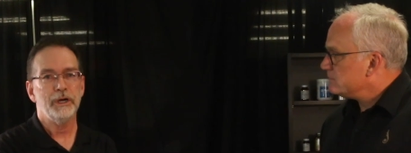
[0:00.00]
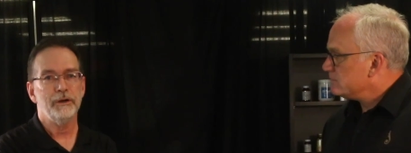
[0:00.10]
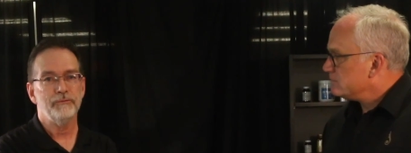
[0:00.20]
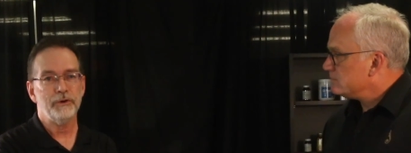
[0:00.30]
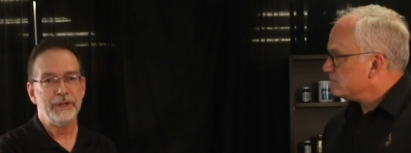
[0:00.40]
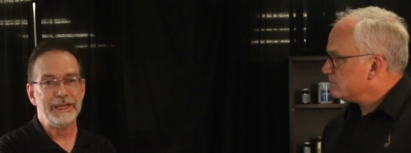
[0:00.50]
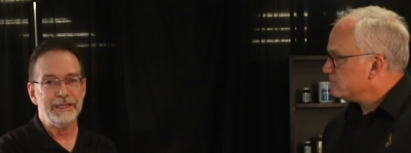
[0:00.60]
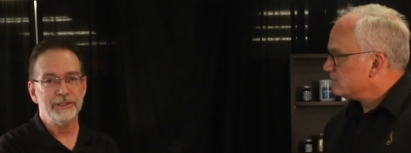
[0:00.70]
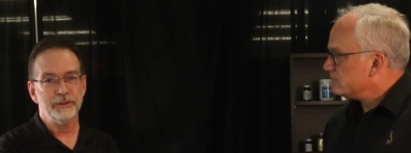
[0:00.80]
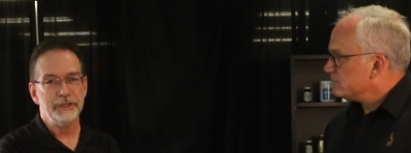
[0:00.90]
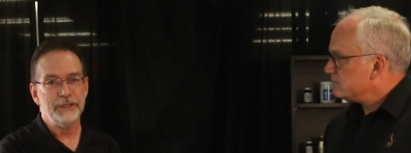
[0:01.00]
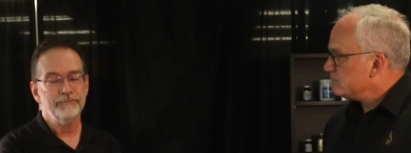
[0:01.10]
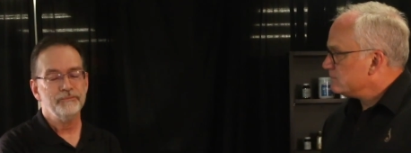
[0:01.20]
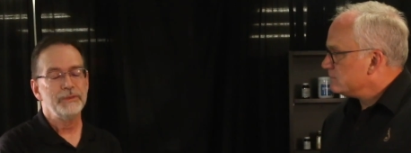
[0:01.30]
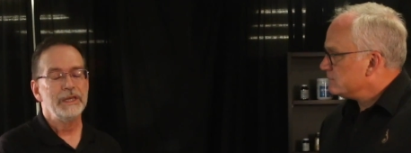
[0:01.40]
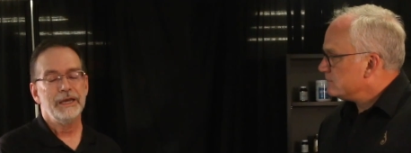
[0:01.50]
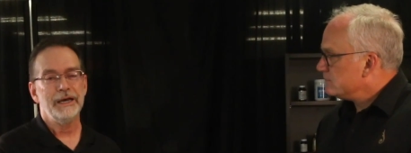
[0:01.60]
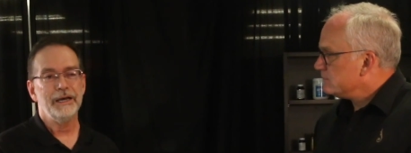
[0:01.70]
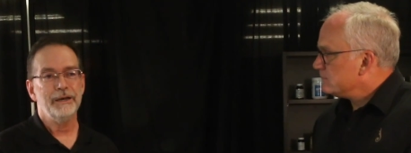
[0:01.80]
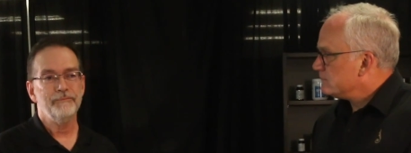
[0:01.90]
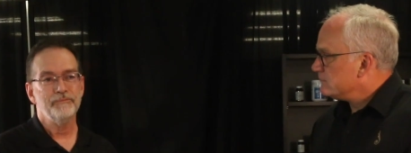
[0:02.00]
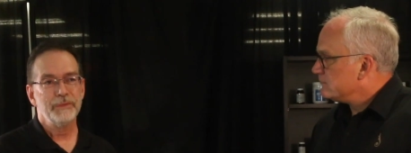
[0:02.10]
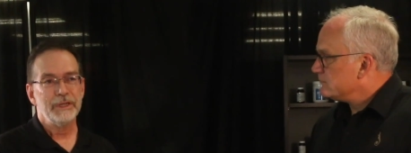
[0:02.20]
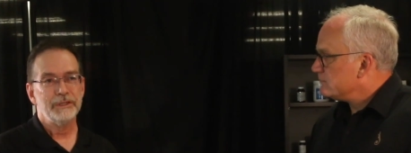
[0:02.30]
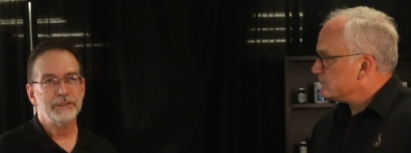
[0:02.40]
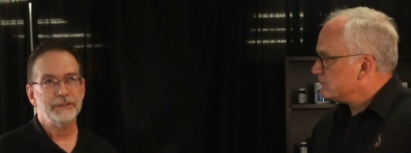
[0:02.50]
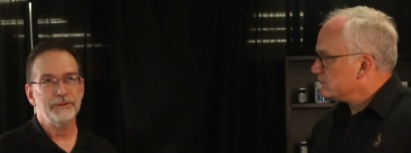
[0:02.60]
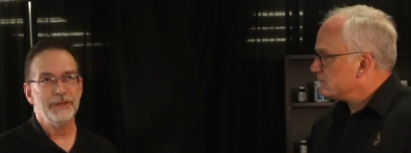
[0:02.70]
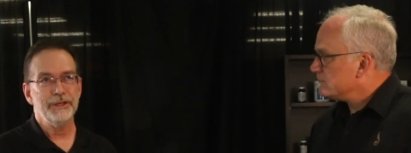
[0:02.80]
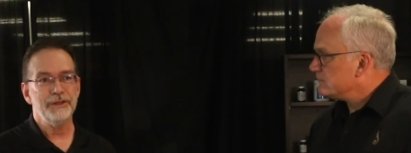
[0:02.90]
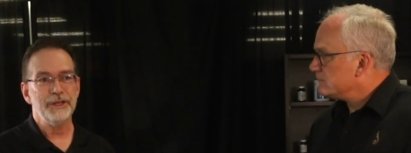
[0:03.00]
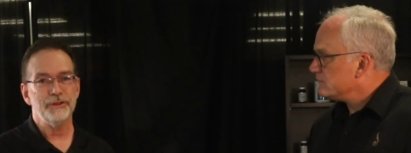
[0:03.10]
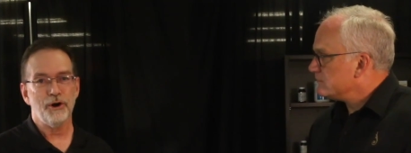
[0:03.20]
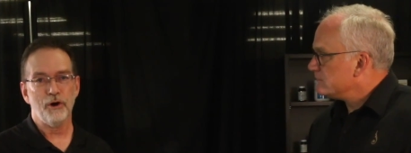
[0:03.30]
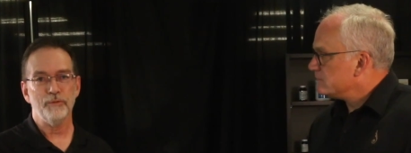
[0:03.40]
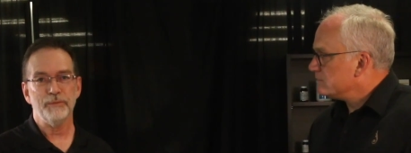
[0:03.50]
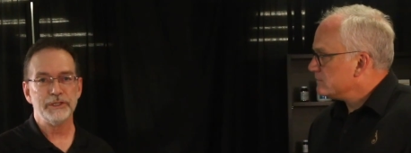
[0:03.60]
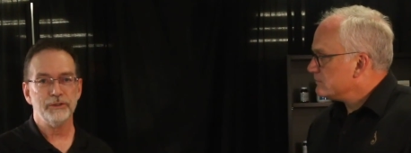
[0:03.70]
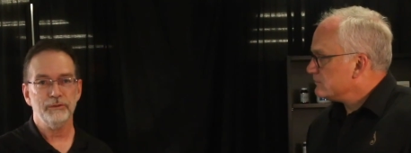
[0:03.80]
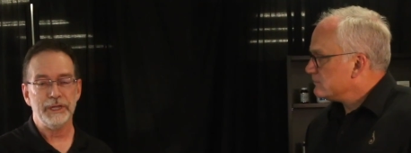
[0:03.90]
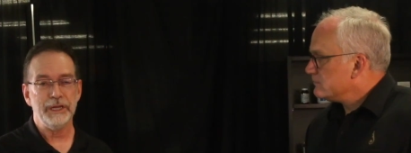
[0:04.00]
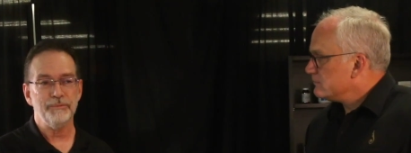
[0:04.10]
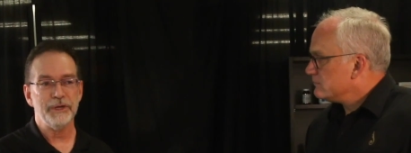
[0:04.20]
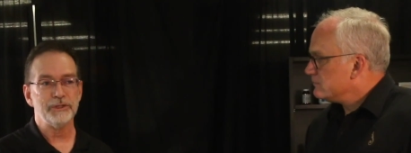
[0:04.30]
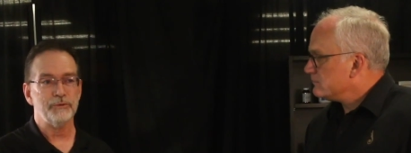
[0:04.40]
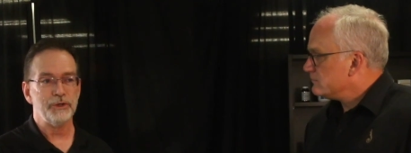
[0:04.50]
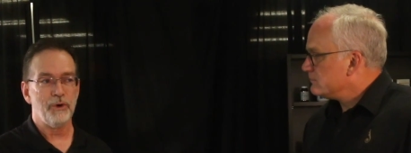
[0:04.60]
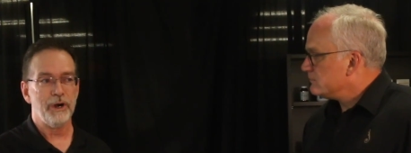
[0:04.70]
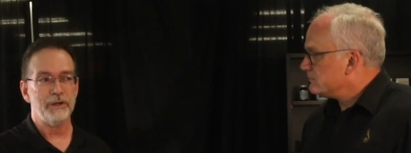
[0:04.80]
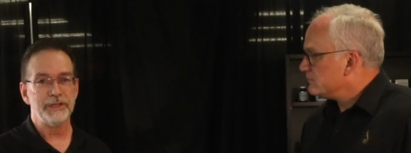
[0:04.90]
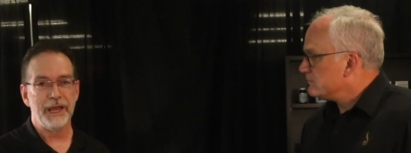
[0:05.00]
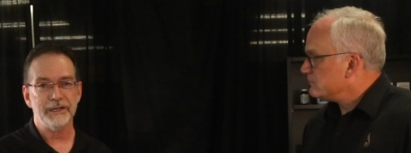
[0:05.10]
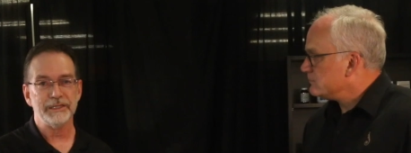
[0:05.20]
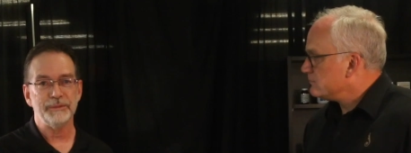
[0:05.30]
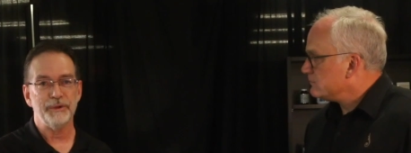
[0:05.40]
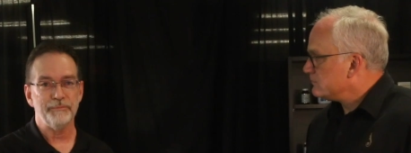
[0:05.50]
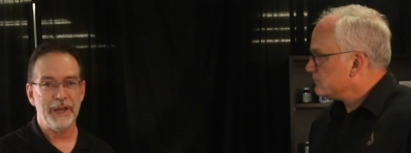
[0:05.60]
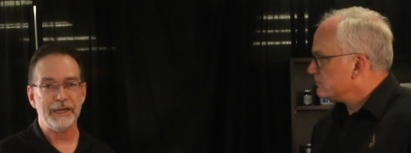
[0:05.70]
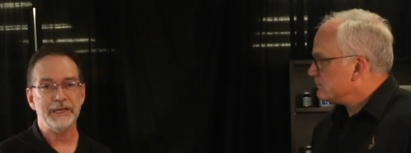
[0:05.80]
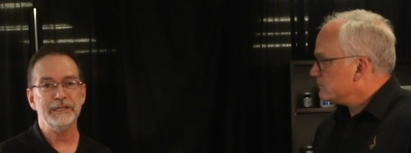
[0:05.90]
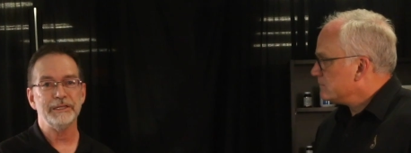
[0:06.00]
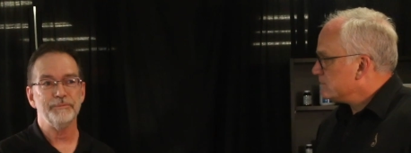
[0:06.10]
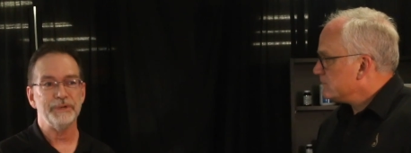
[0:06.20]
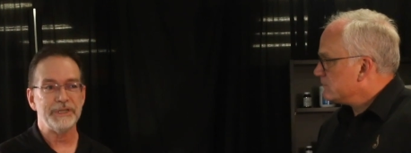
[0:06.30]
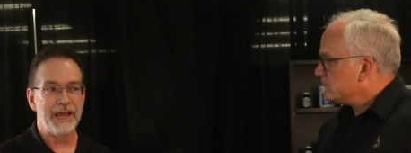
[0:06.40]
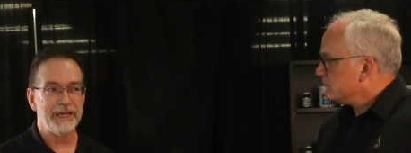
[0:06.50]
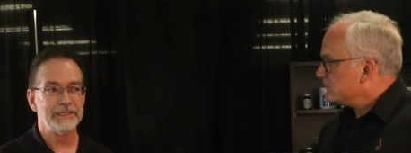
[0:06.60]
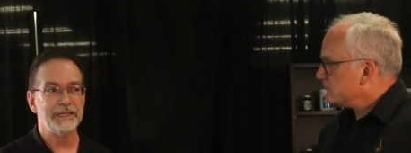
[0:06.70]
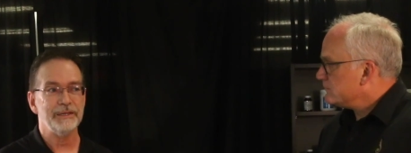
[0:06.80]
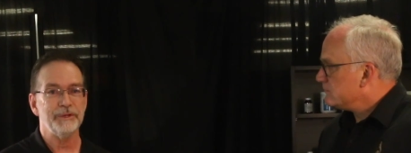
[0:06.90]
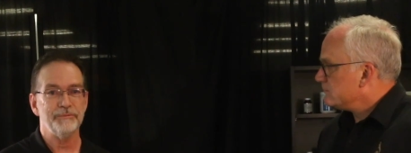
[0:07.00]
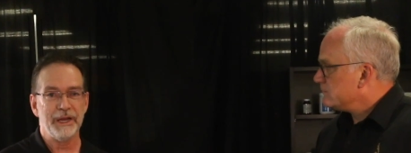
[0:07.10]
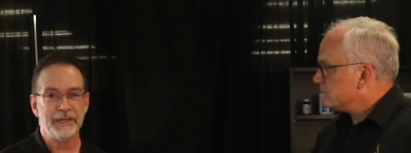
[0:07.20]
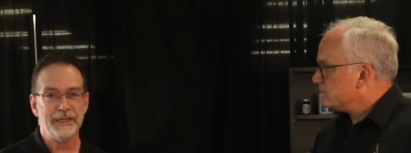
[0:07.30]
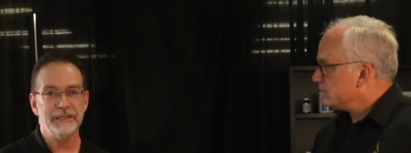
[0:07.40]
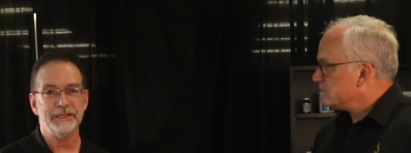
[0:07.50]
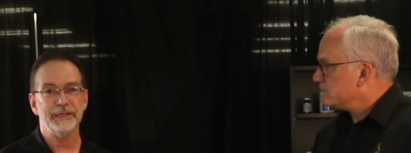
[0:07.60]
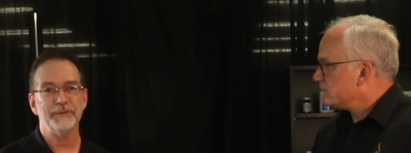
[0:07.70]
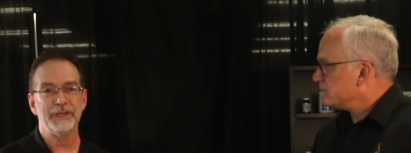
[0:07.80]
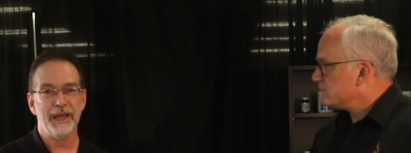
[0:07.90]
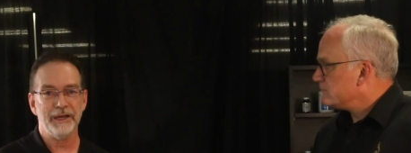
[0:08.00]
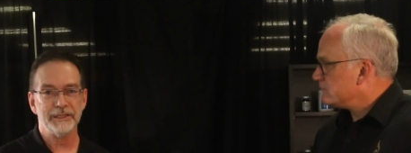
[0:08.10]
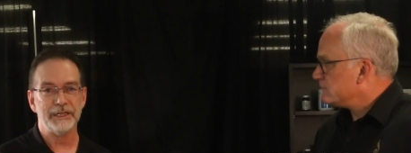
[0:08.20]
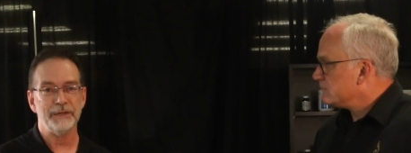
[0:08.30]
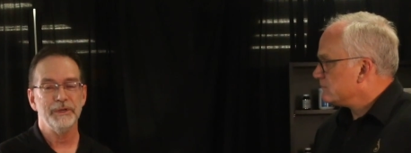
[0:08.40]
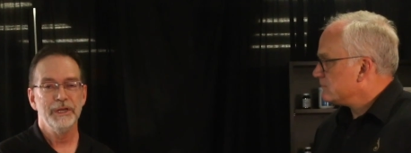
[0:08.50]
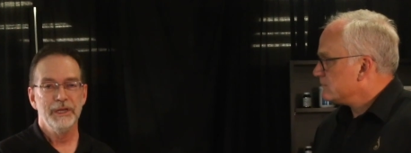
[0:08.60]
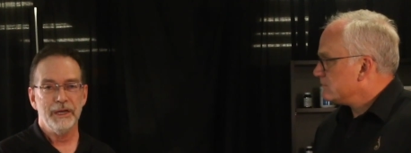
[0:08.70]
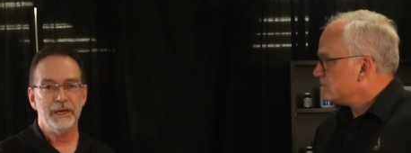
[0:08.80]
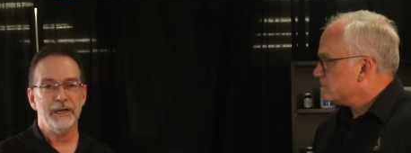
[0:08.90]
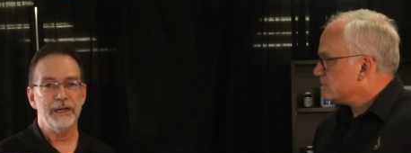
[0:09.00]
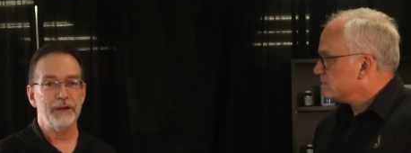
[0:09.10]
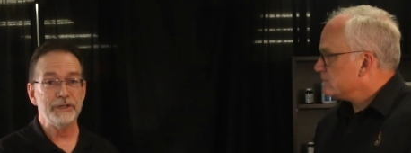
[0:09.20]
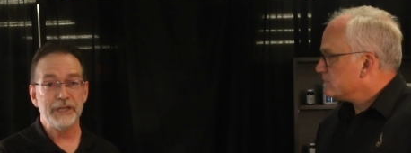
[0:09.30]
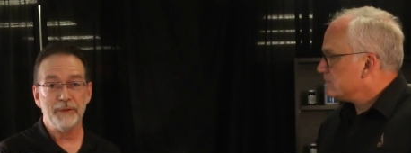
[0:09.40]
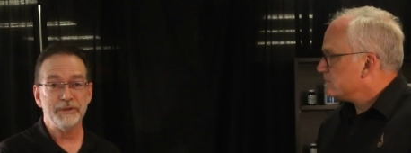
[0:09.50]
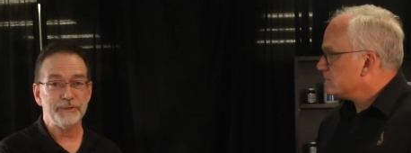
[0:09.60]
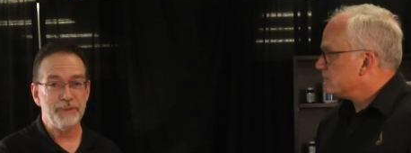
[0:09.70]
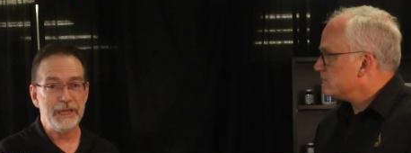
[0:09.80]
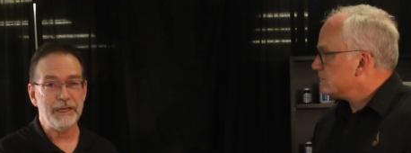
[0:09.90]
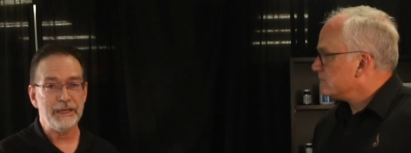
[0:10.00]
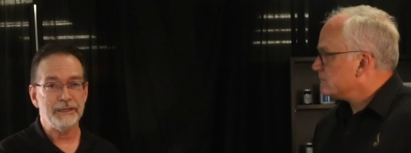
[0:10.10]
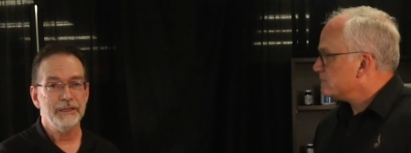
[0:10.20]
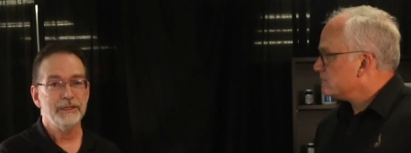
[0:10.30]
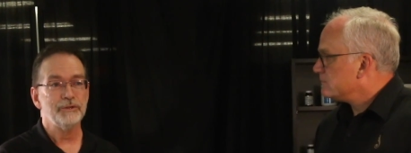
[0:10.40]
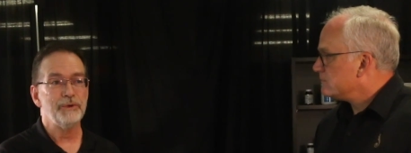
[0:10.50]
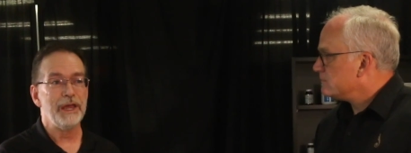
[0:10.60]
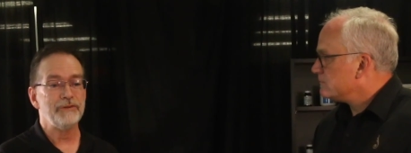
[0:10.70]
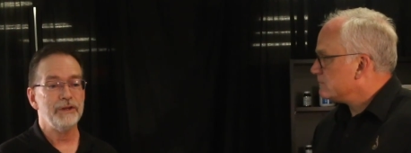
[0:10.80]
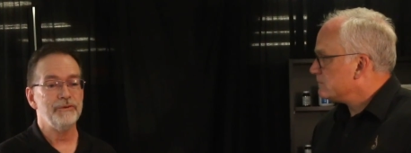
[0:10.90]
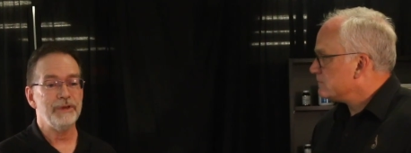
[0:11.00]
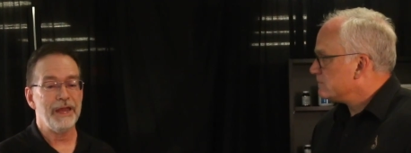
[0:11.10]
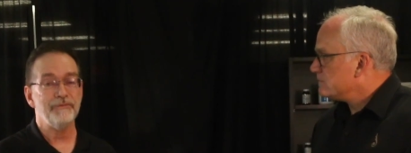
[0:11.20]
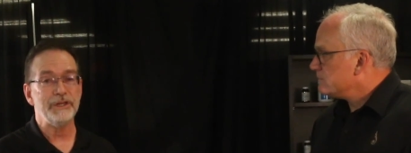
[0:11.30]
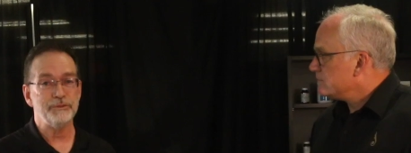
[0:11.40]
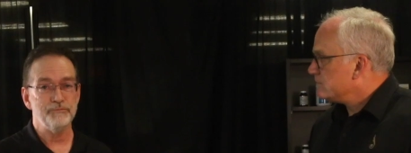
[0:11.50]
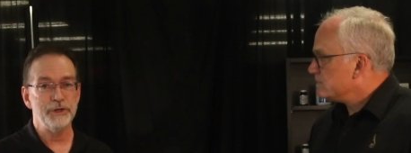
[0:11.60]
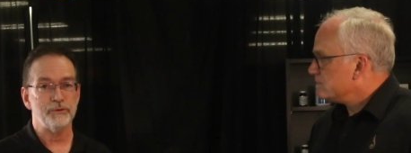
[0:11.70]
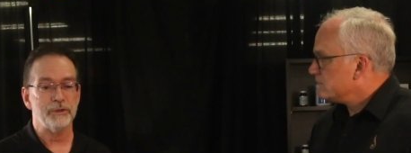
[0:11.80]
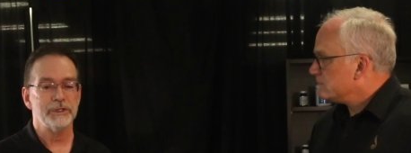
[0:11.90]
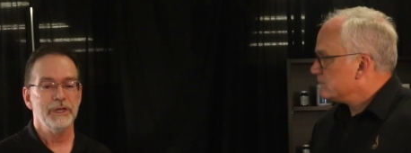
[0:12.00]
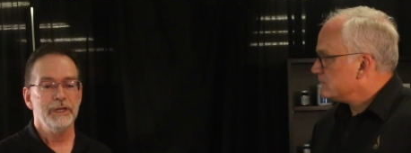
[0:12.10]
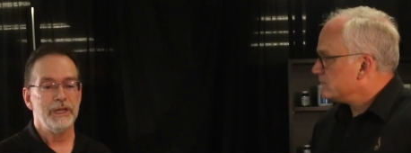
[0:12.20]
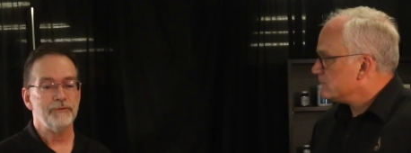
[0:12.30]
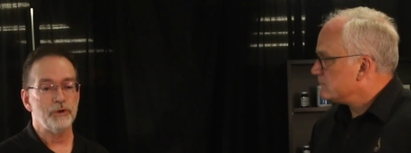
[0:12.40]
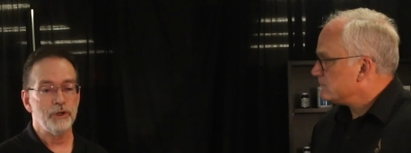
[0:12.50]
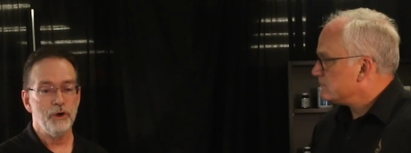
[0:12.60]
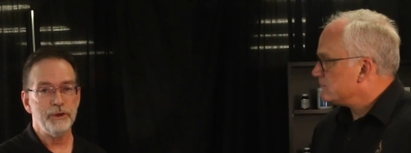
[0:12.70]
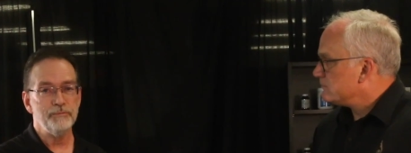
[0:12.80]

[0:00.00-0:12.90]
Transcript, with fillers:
Speaker 1: uh, very easily. Um, Then the, the heart muscle, any muscle requires calcium and magnesium, potassium and magnesium and calcium uh, every time it's beating. So we have to have, have these minerals. If we're low